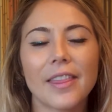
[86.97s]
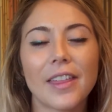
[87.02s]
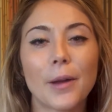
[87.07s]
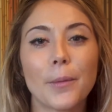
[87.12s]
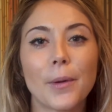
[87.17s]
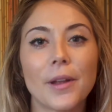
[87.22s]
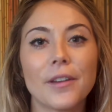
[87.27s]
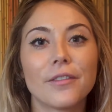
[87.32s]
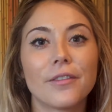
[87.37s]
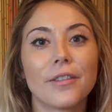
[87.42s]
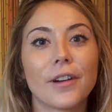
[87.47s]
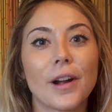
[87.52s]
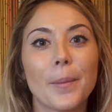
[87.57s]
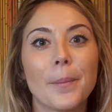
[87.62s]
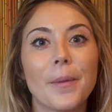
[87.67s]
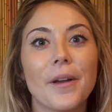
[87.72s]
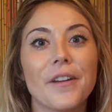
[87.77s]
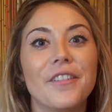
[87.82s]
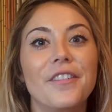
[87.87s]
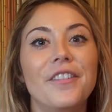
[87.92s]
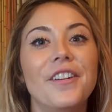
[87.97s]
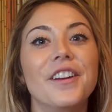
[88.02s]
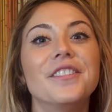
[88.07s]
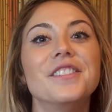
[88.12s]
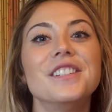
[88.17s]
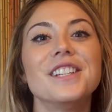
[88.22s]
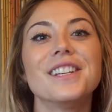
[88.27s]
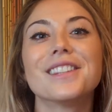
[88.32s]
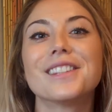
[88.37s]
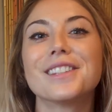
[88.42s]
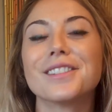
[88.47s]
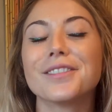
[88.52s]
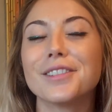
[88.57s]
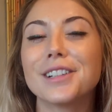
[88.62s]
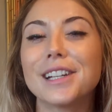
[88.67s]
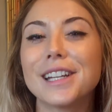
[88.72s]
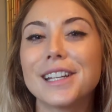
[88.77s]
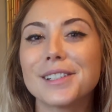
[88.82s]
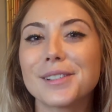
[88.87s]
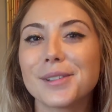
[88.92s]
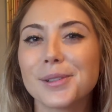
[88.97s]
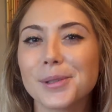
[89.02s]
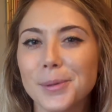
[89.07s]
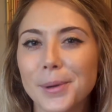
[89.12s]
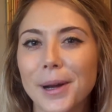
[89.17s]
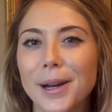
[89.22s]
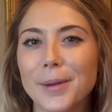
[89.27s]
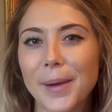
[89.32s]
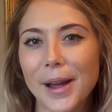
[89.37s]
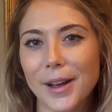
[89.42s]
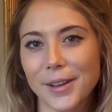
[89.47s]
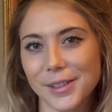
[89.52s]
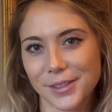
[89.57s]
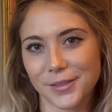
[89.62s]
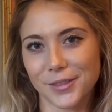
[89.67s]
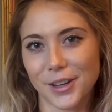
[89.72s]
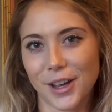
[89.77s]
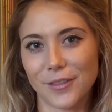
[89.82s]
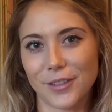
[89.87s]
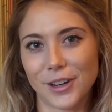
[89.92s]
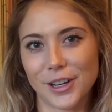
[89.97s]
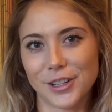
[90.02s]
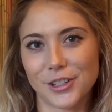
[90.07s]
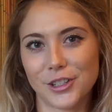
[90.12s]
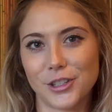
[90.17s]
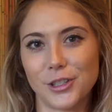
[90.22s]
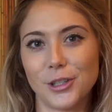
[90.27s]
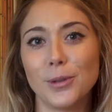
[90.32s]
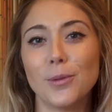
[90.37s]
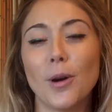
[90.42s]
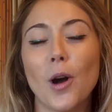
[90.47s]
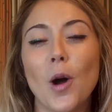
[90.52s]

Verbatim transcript: they went from 53 square miles of coverage to